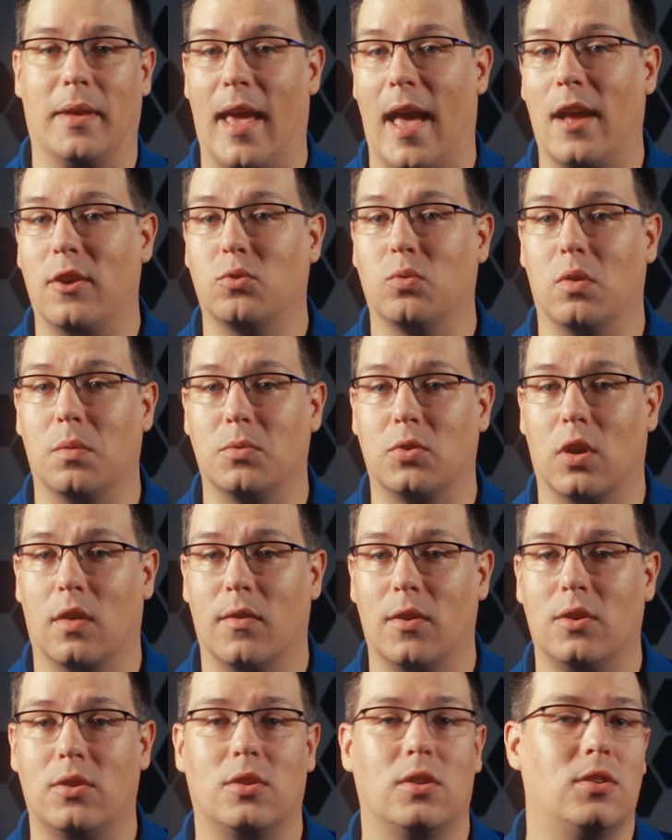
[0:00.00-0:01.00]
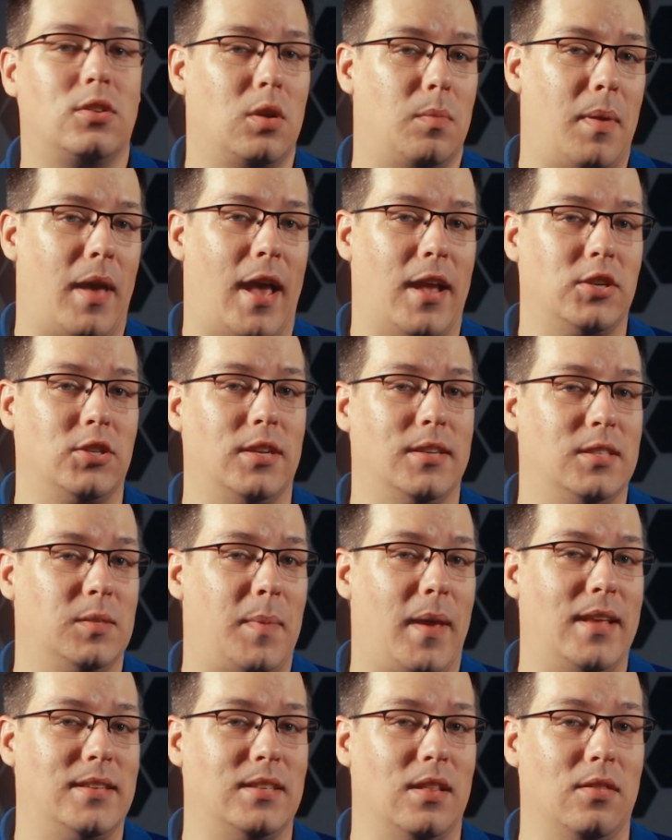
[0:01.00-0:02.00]
casual observers to passionate
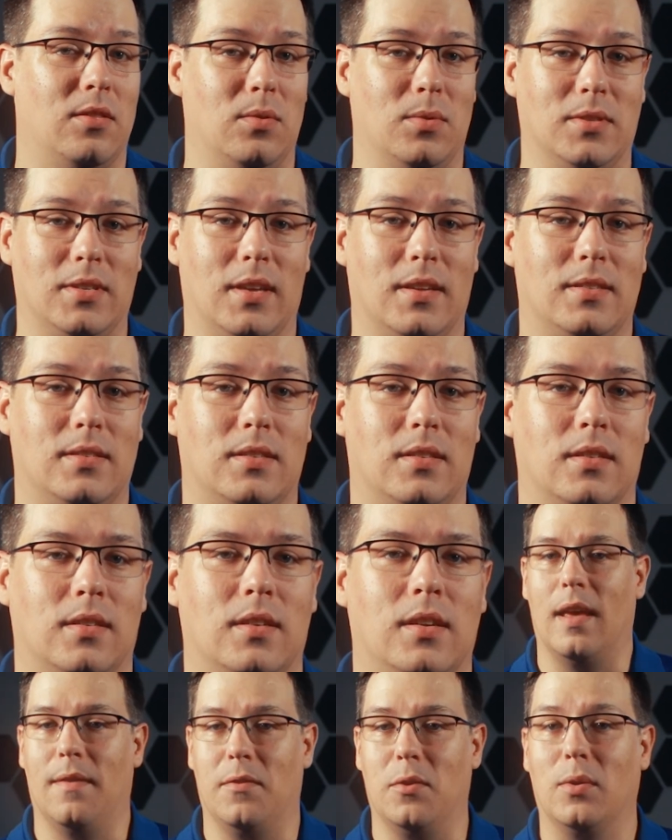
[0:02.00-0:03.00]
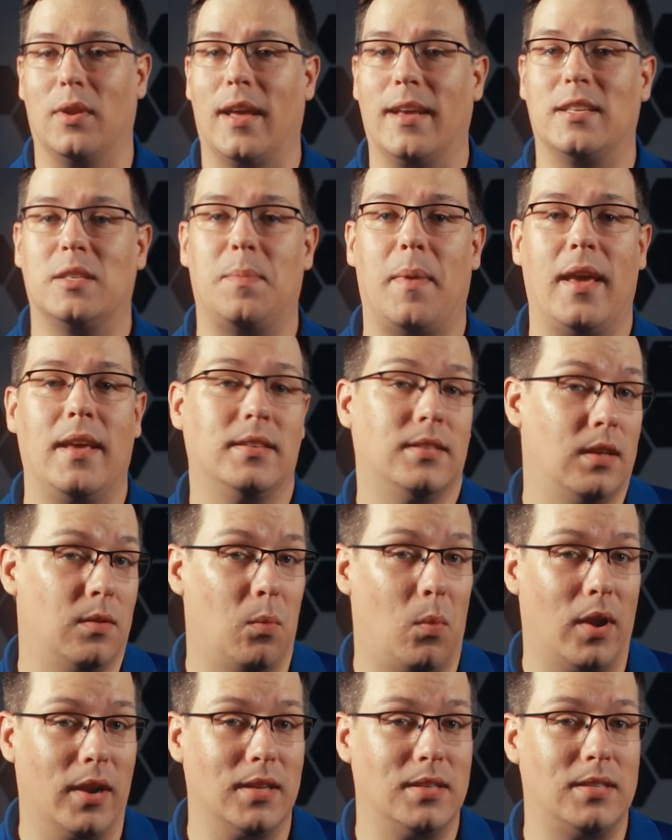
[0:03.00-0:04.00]
space enthusiasts. If you like space
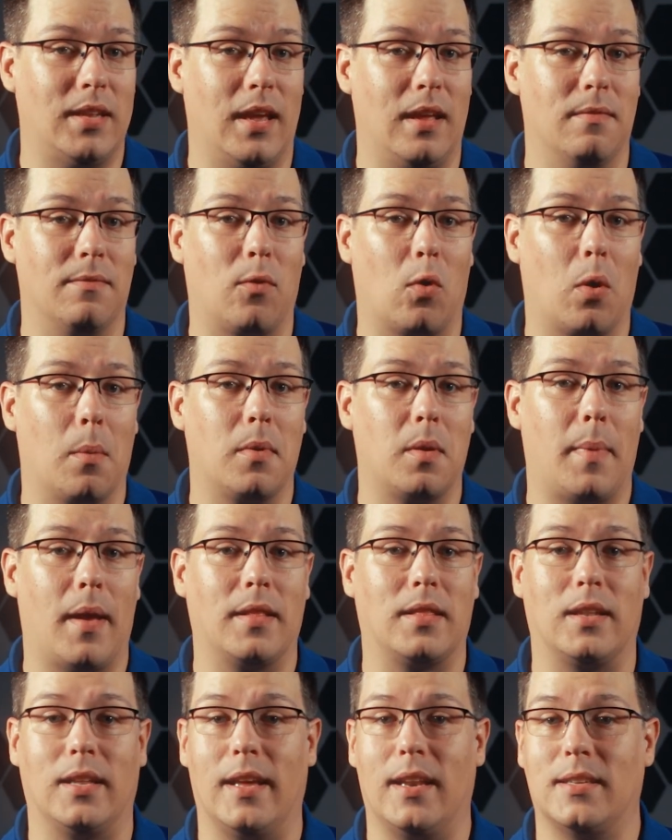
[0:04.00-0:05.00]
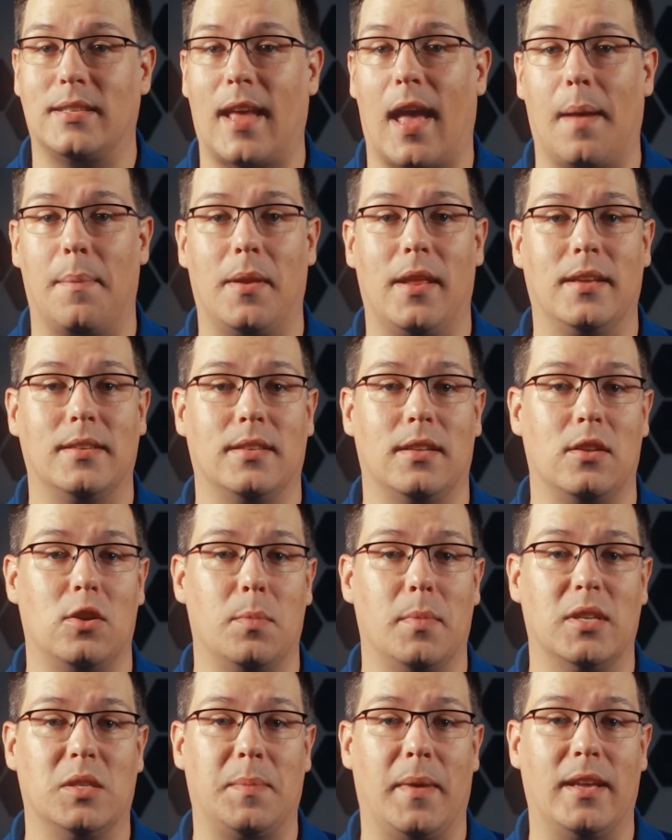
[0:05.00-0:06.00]
and want to stay informed about the latest happenings in
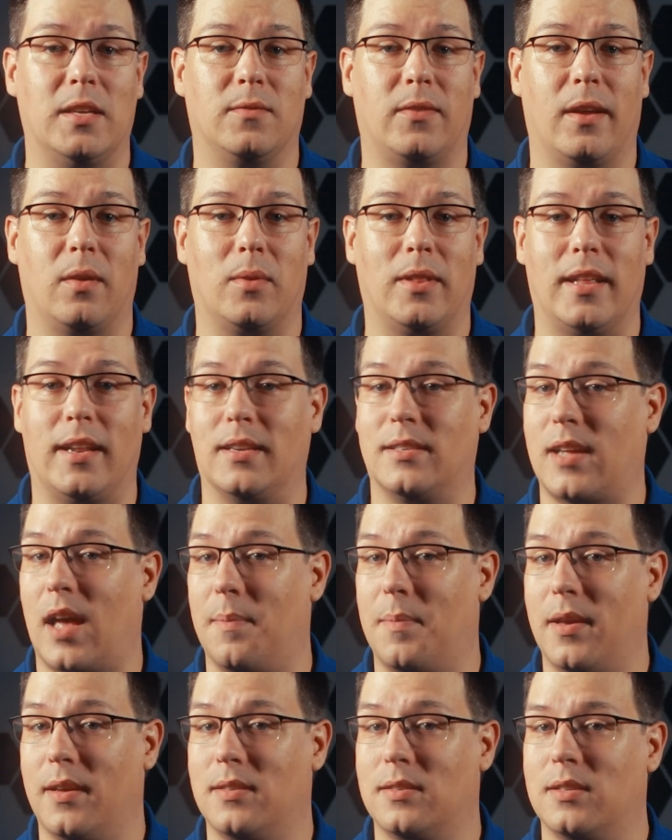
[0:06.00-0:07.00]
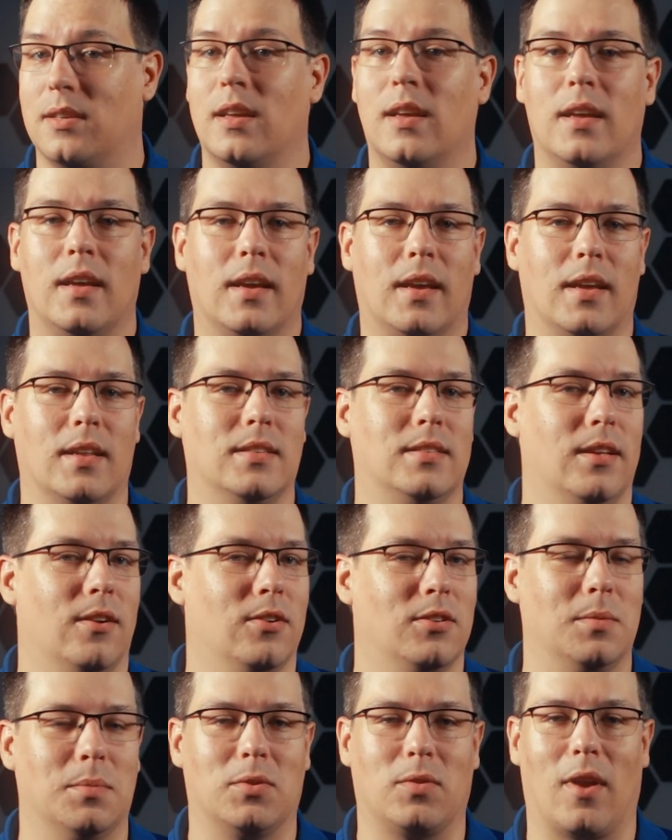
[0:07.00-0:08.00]
human spaceflight-related topics,
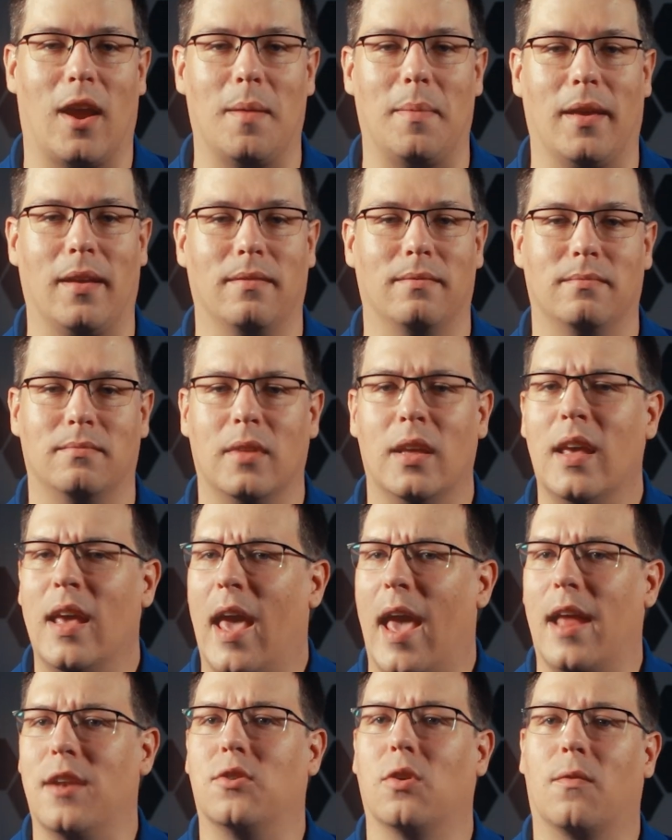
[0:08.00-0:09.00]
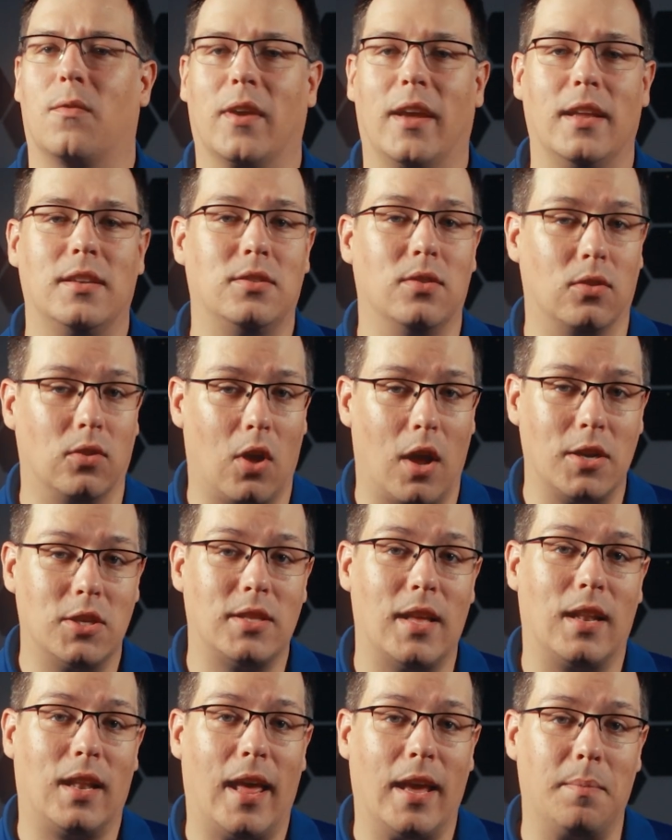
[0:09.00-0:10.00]
consider subscribing. And don't forget to
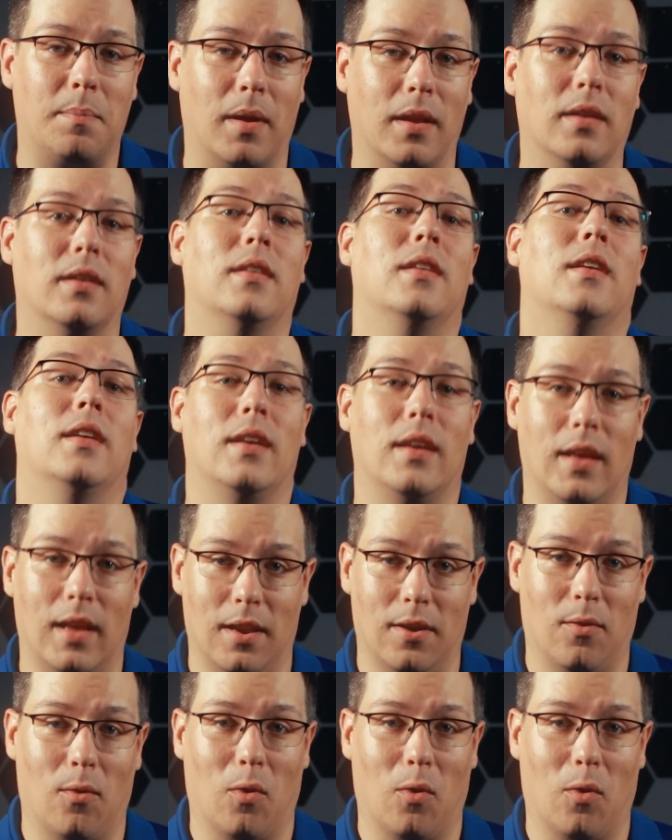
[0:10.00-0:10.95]
launch that like button into